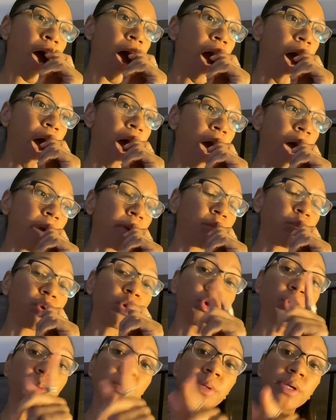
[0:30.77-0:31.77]
I
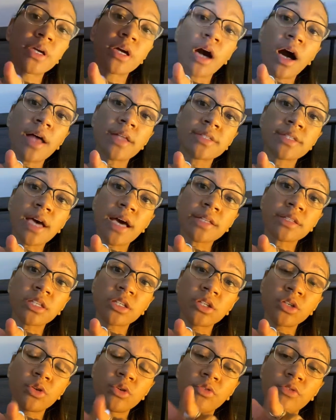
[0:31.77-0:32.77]
will be
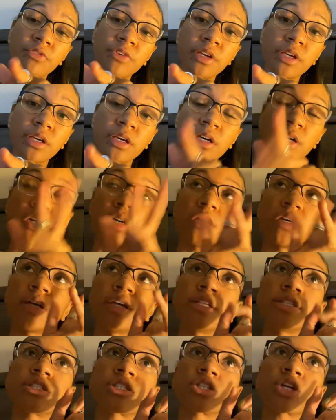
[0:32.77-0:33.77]
contacting you via
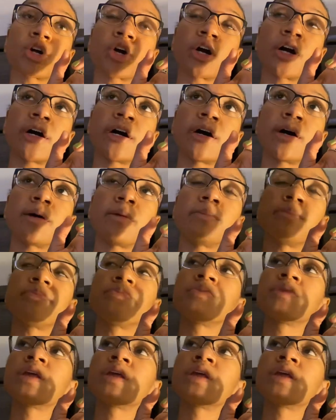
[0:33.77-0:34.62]
Instagram.